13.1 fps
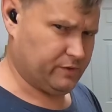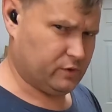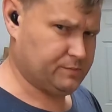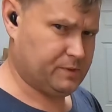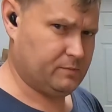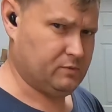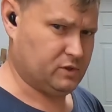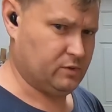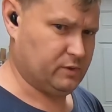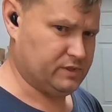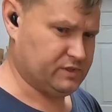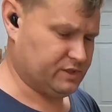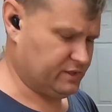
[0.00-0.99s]
those people don't
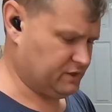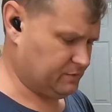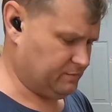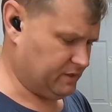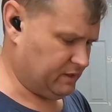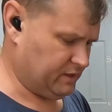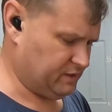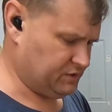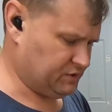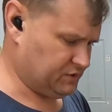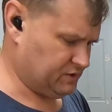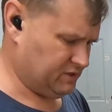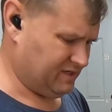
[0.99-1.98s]
exist,
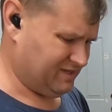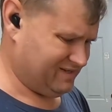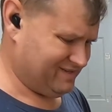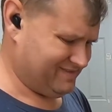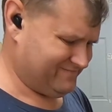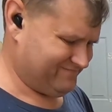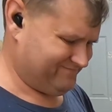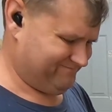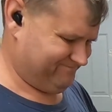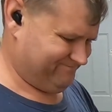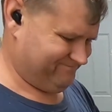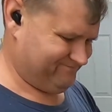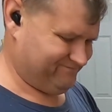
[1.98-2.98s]
because
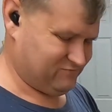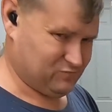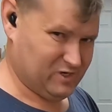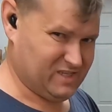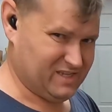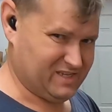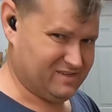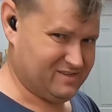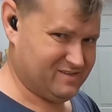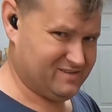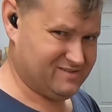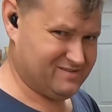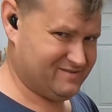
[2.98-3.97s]
really,
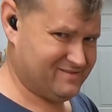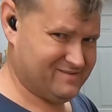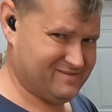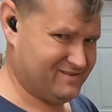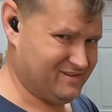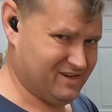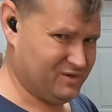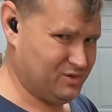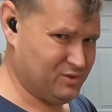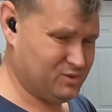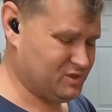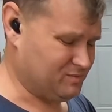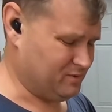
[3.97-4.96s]
not
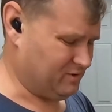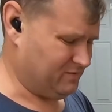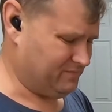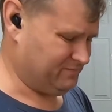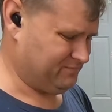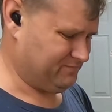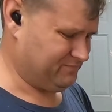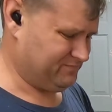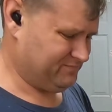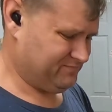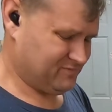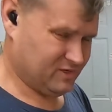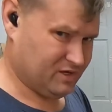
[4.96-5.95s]
usable.
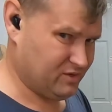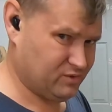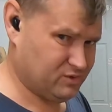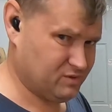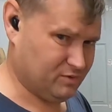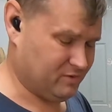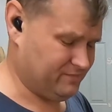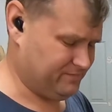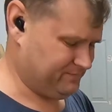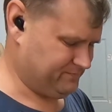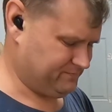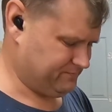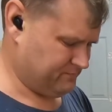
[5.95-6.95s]
Not usable.
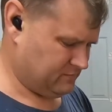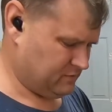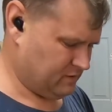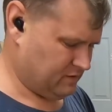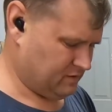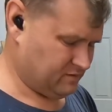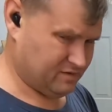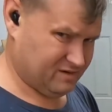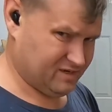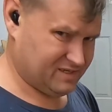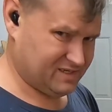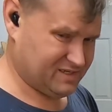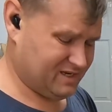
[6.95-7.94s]
They're
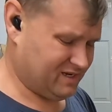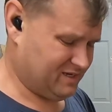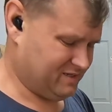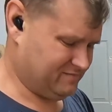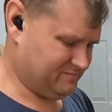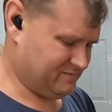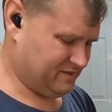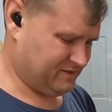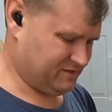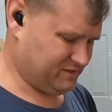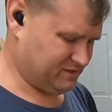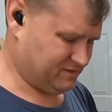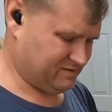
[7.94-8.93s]
not designed. They
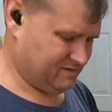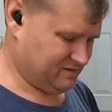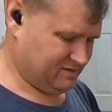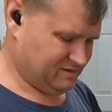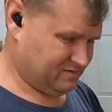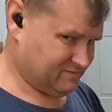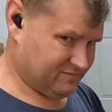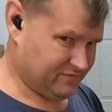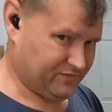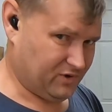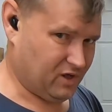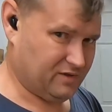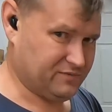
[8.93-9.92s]
just
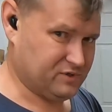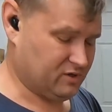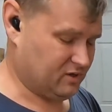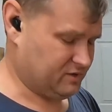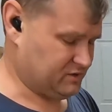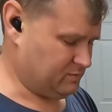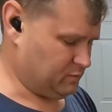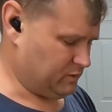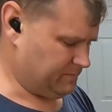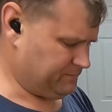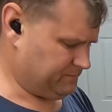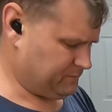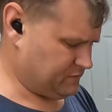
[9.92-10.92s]
fall off a truck somewhere.
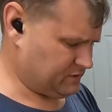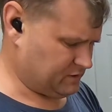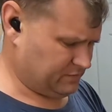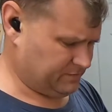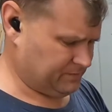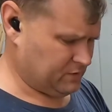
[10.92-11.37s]
So,